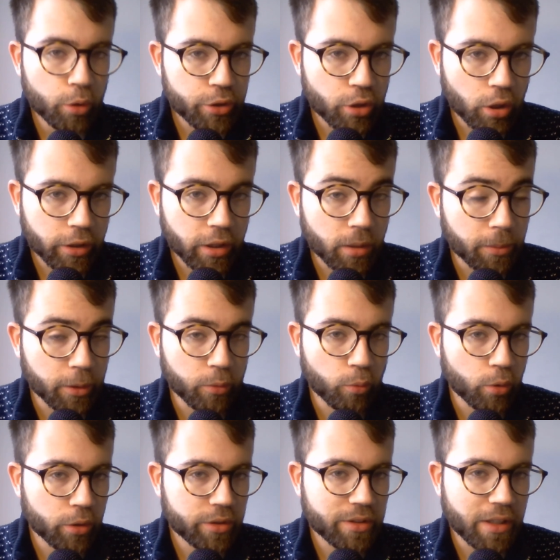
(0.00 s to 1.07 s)
We're talking about
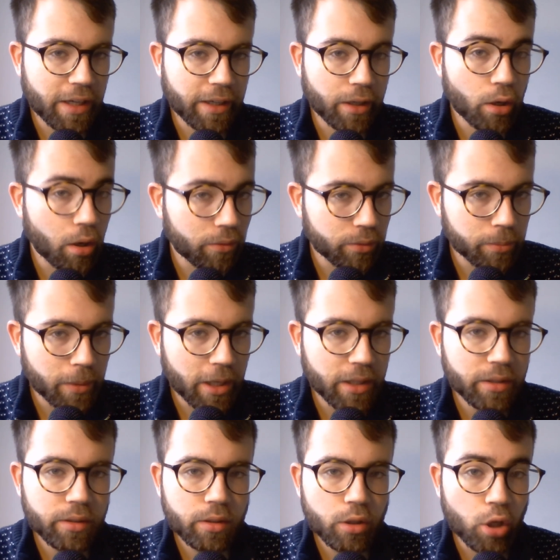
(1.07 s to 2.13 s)
words like
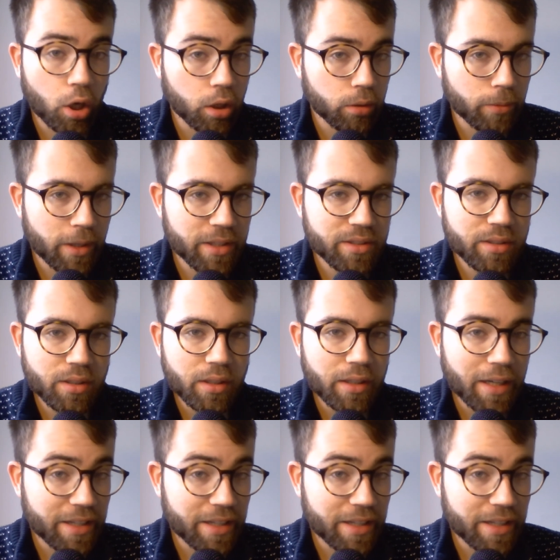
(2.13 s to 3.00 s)
government, Congress,